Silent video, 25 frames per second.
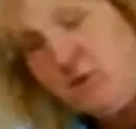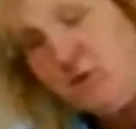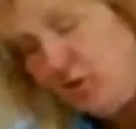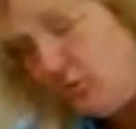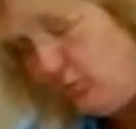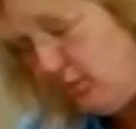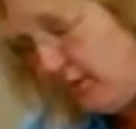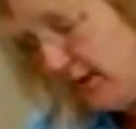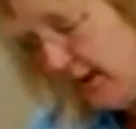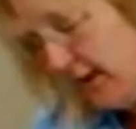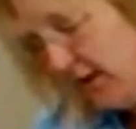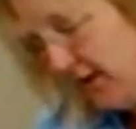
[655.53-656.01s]

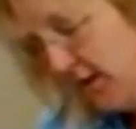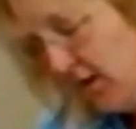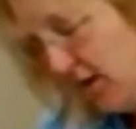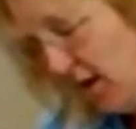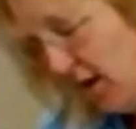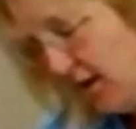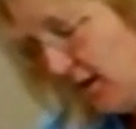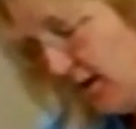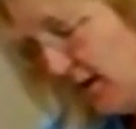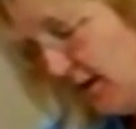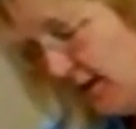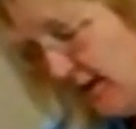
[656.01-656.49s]
doing it,
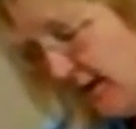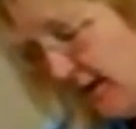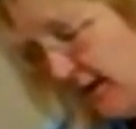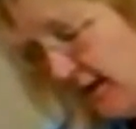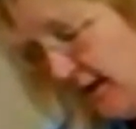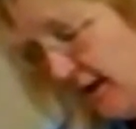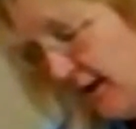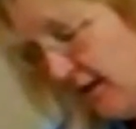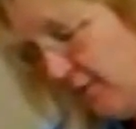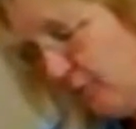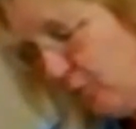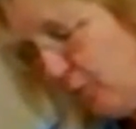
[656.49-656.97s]
not cutting it
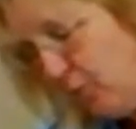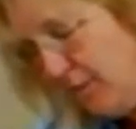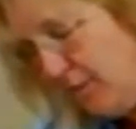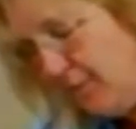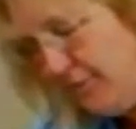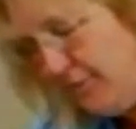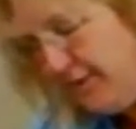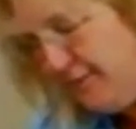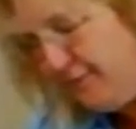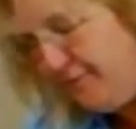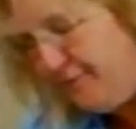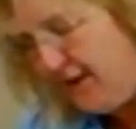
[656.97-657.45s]
out of one
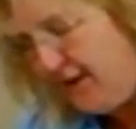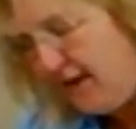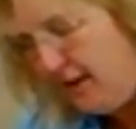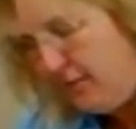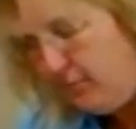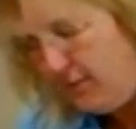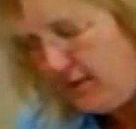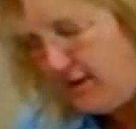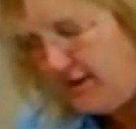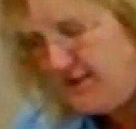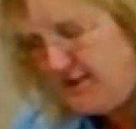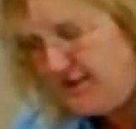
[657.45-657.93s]
big
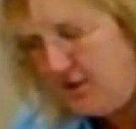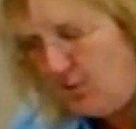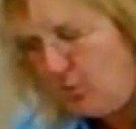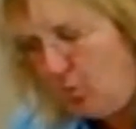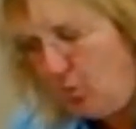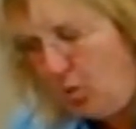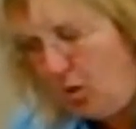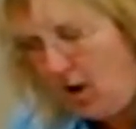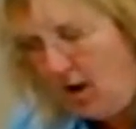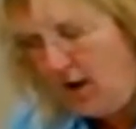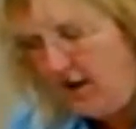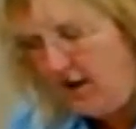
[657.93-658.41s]
fabric, is I
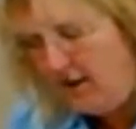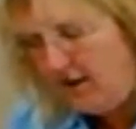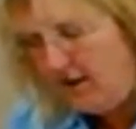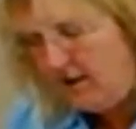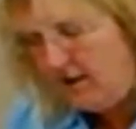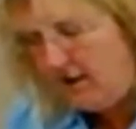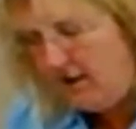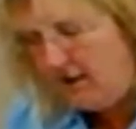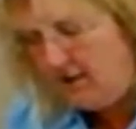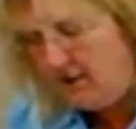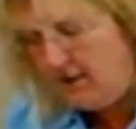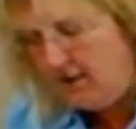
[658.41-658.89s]
want
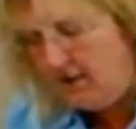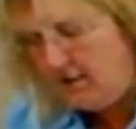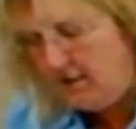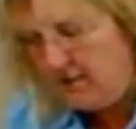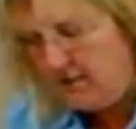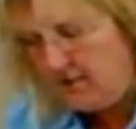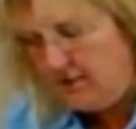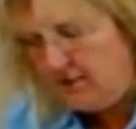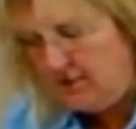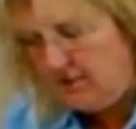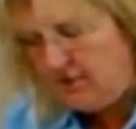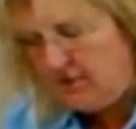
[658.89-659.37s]

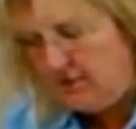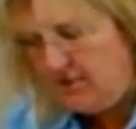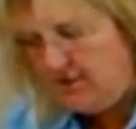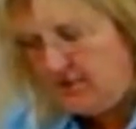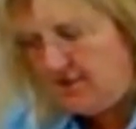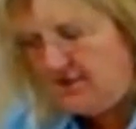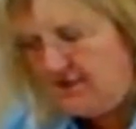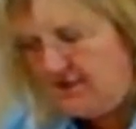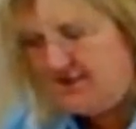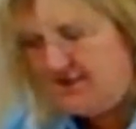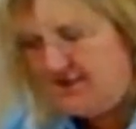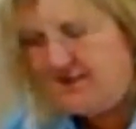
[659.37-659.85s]
to